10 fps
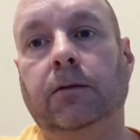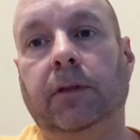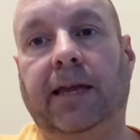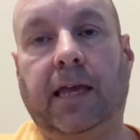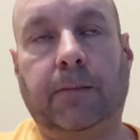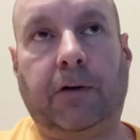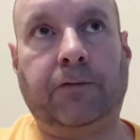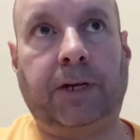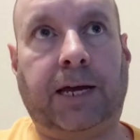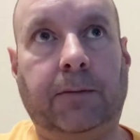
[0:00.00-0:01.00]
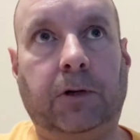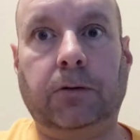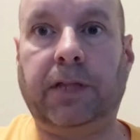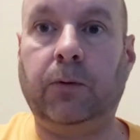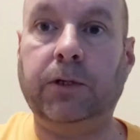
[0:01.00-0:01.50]
They came out phenomenal.
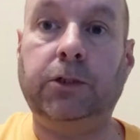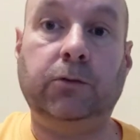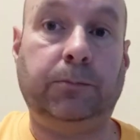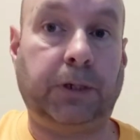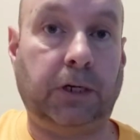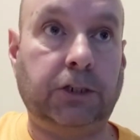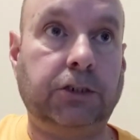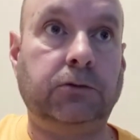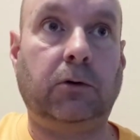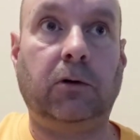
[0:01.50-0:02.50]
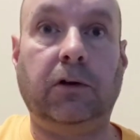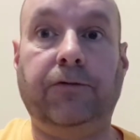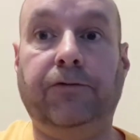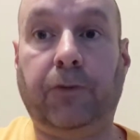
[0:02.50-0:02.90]
They went to a production roll of